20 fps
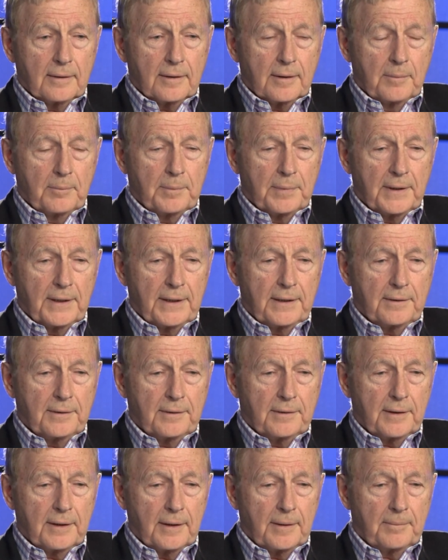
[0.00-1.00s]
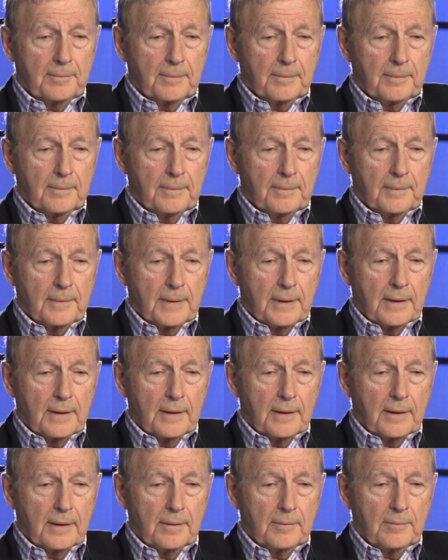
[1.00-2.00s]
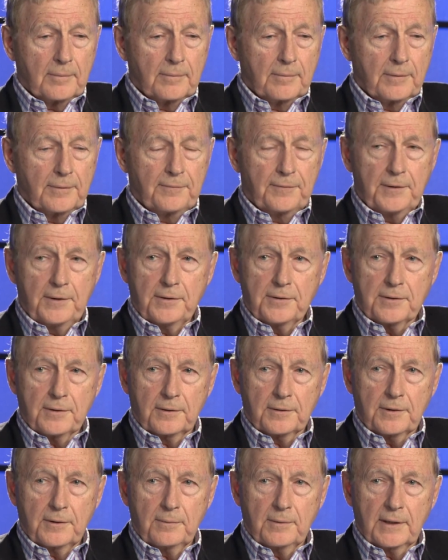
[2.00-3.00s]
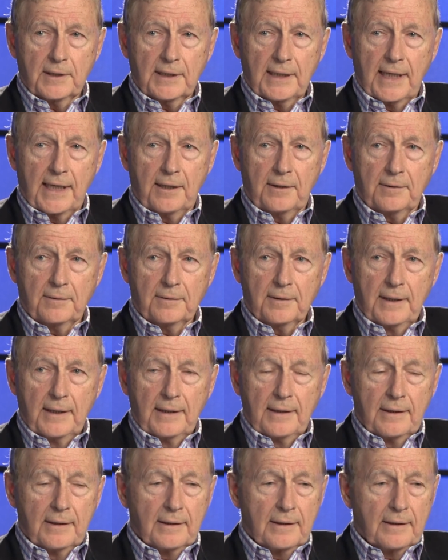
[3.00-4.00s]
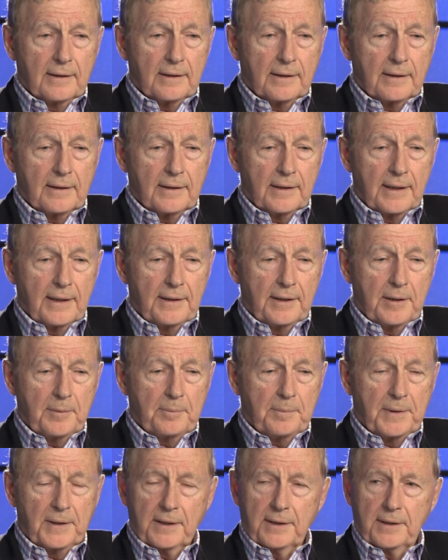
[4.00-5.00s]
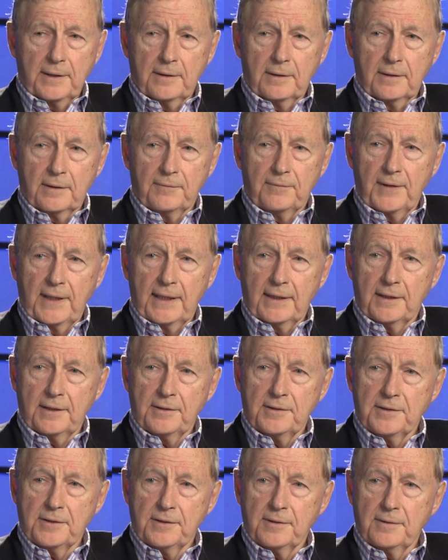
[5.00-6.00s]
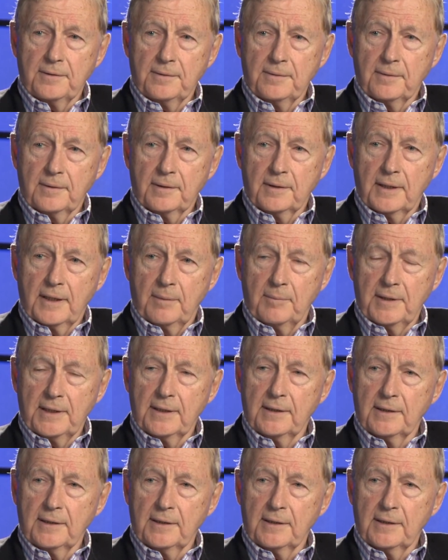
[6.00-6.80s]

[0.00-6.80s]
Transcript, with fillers: complete refusal to allow any political advantage to come in.